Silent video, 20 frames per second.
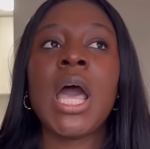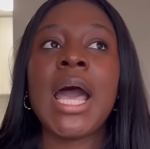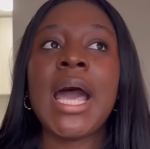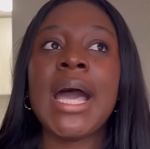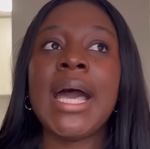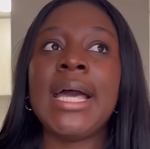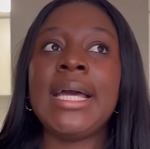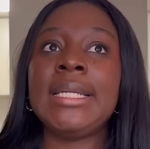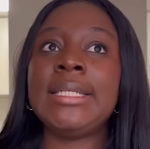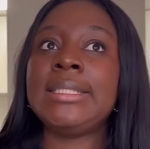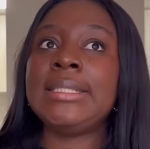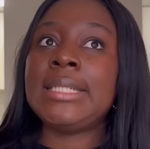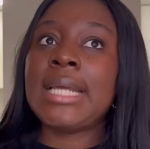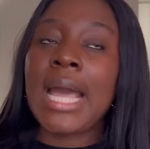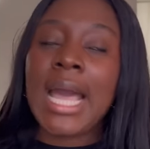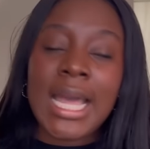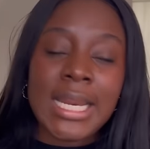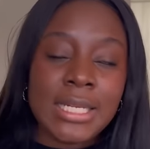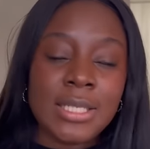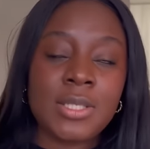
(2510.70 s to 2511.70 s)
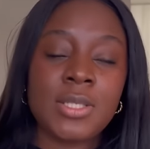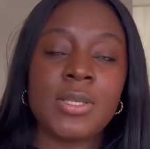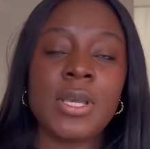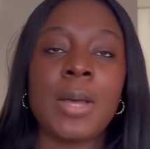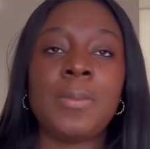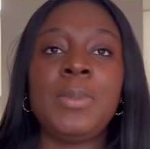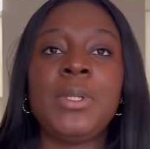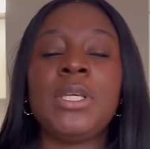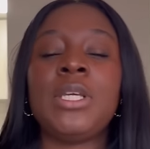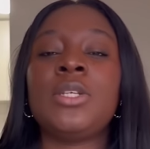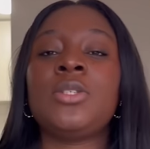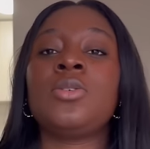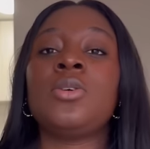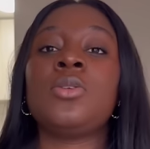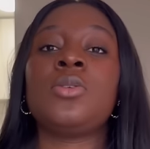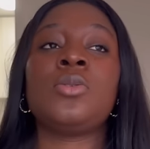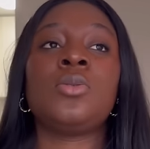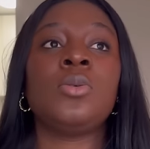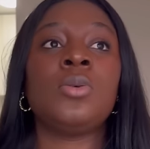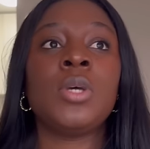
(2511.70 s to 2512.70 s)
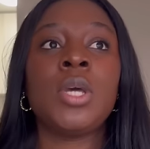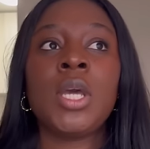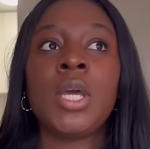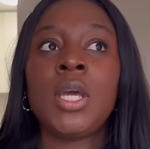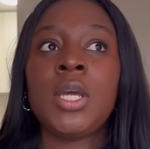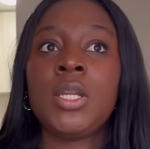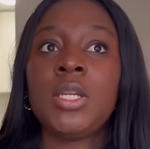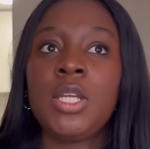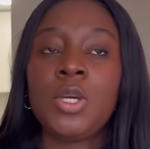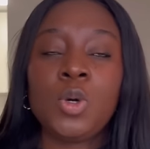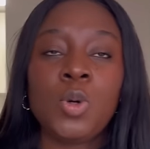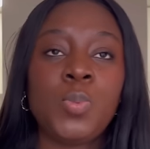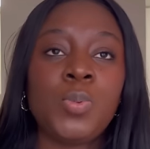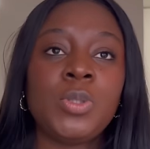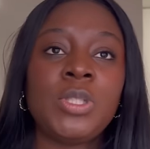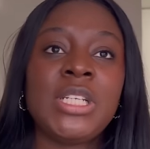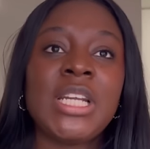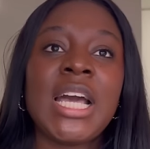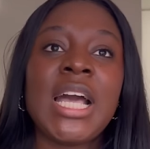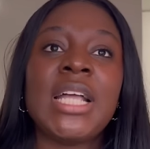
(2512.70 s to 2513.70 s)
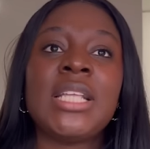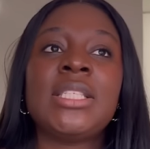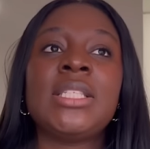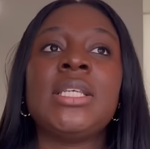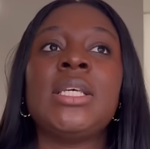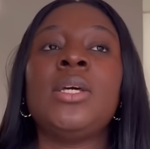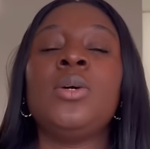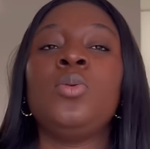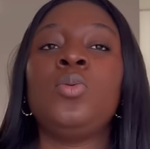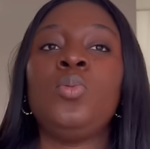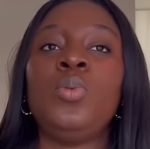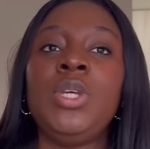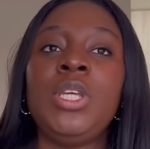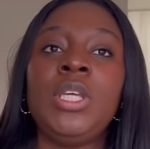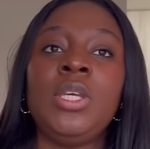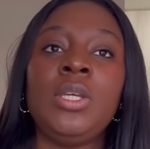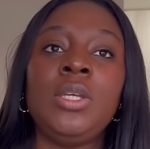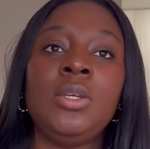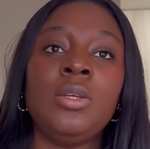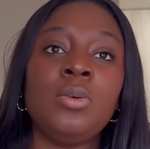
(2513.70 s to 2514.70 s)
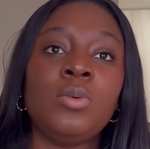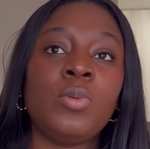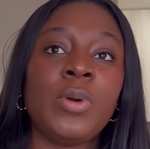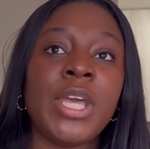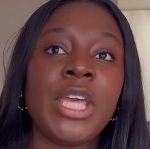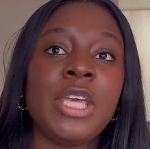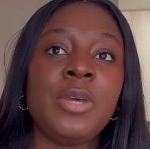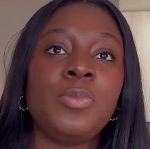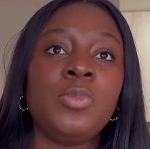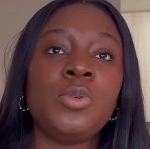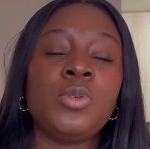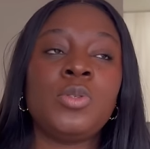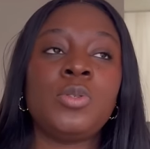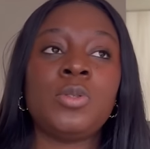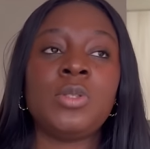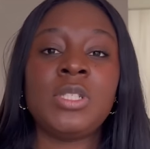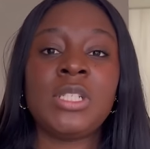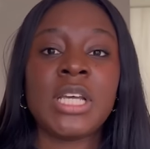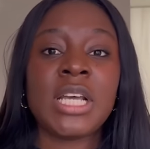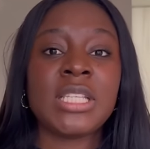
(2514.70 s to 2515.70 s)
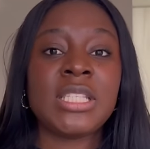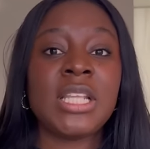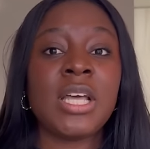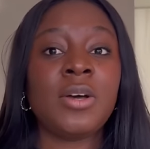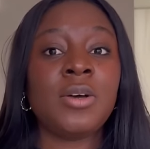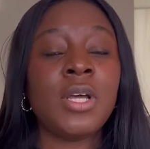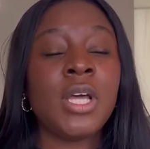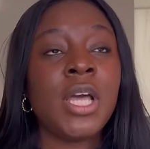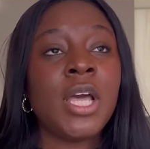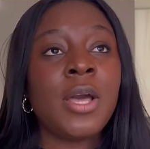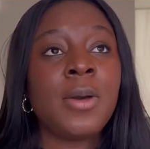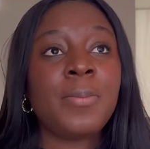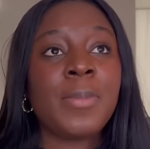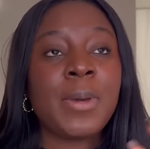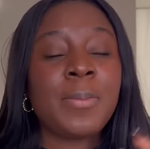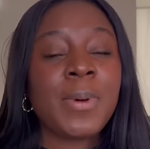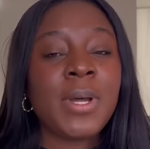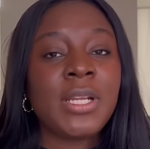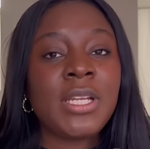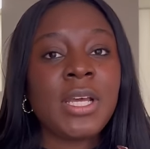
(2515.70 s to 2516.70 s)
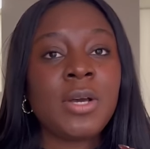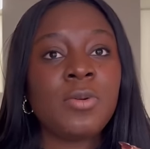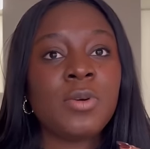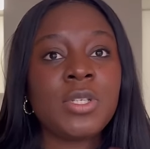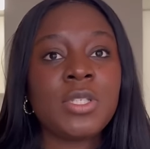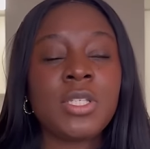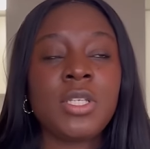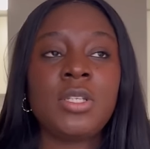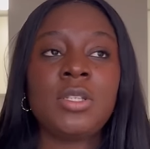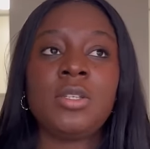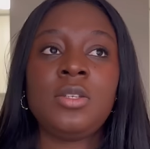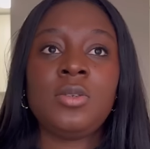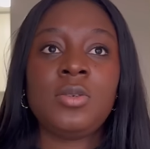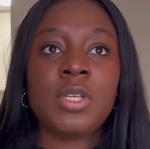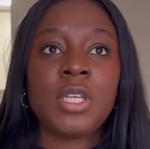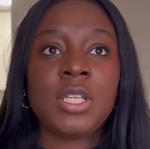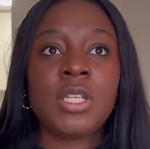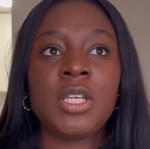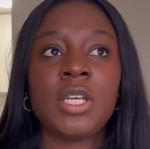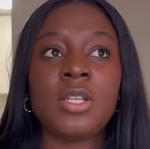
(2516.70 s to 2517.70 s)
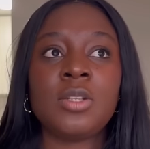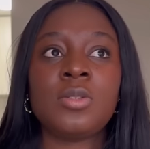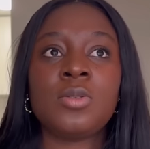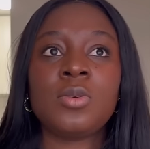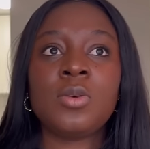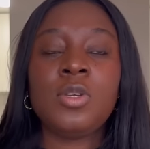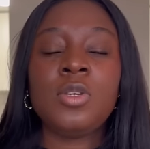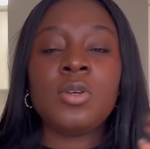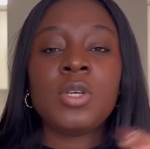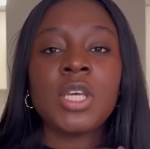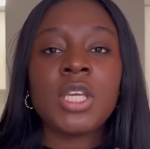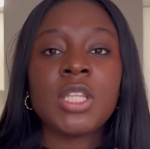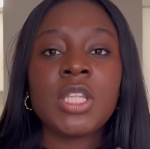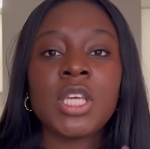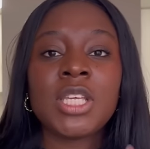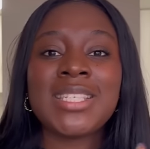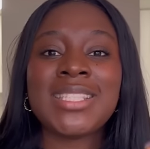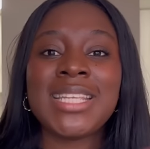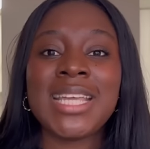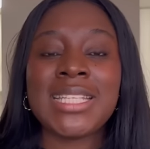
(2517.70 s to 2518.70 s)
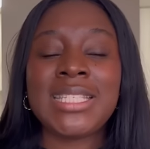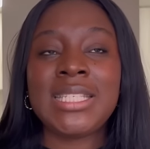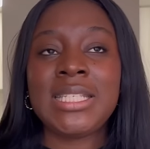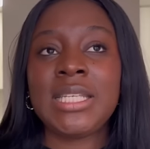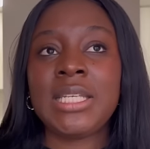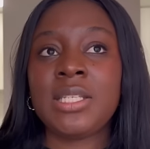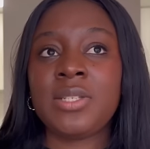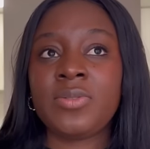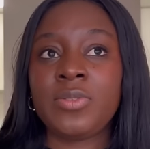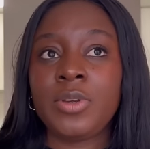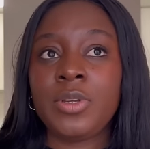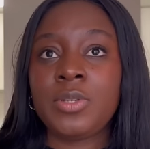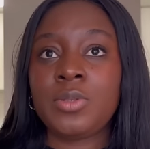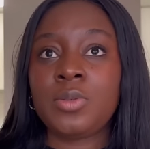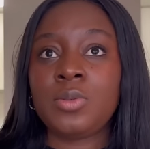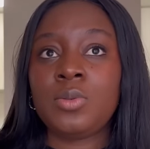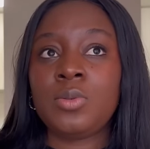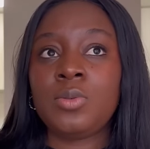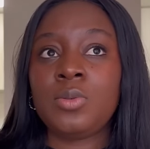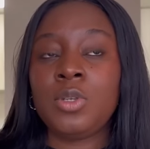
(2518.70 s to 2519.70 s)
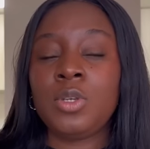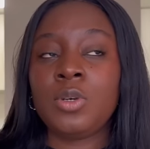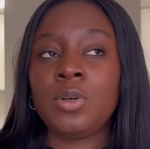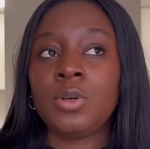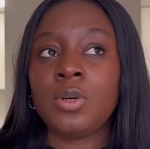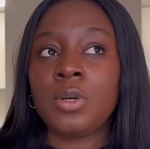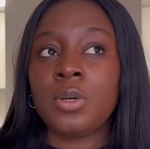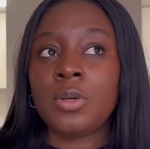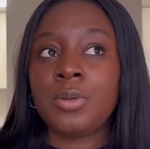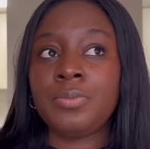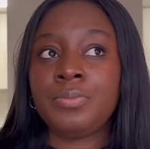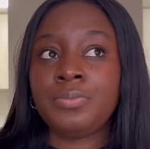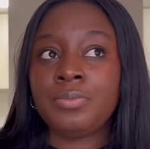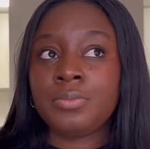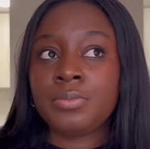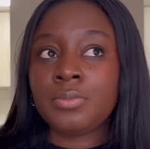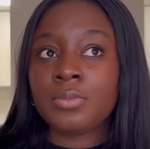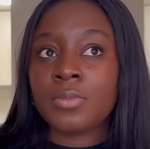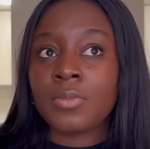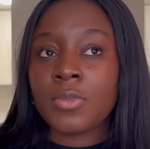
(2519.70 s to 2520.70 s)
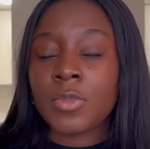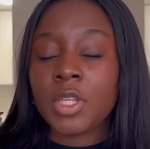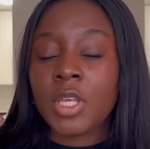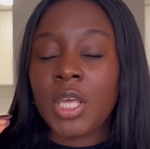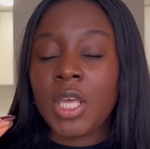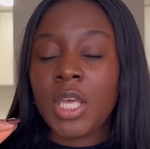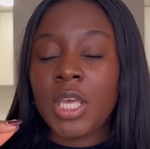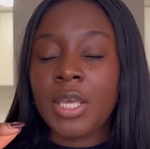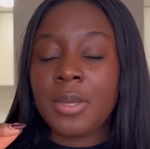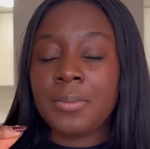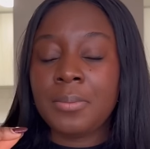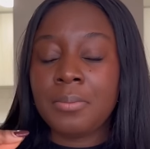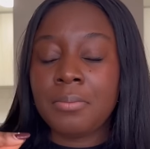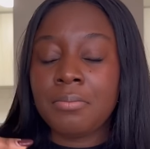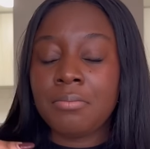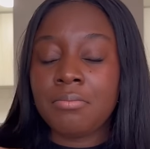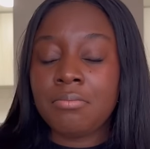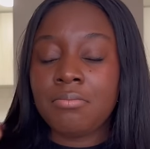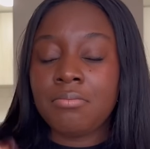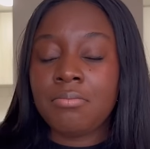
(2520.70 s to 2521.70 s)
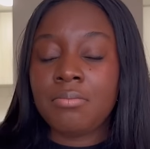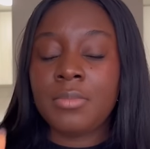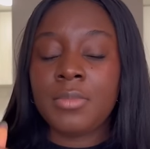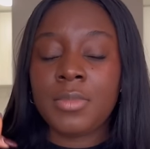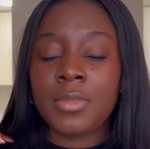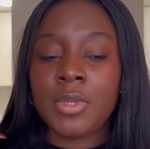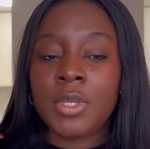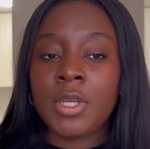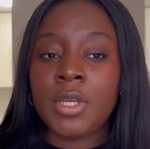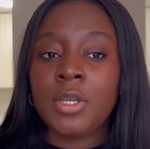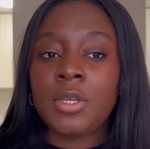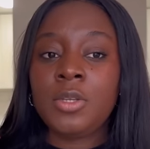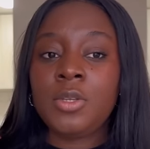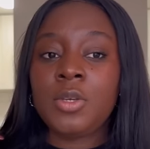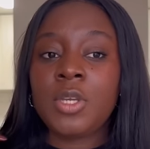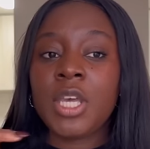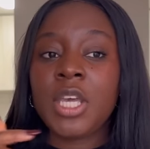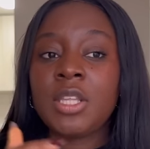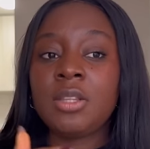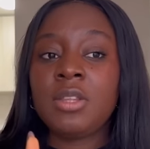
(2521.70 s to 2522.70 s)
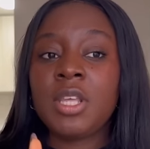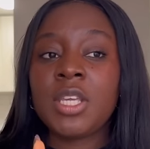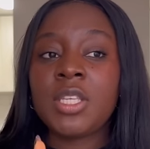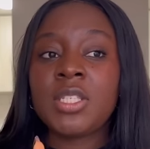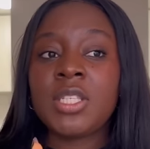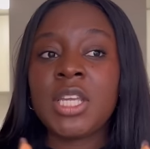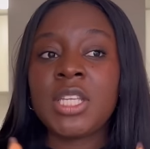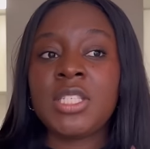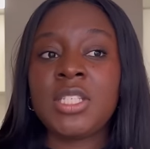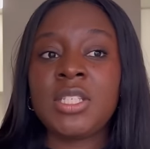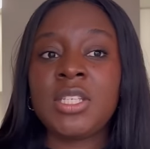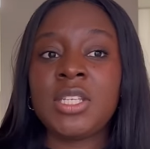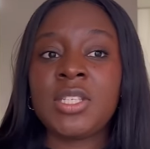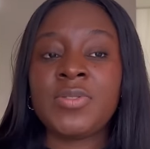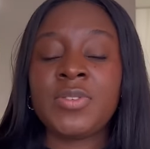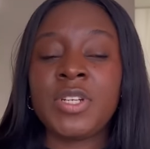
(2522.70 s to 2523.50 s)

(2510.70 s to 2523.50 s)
and add it to your application. So they opened that. We were able to do that. Now, my partner was in the UK then. So UK takes 30 days for you to do your um UK takes 30 days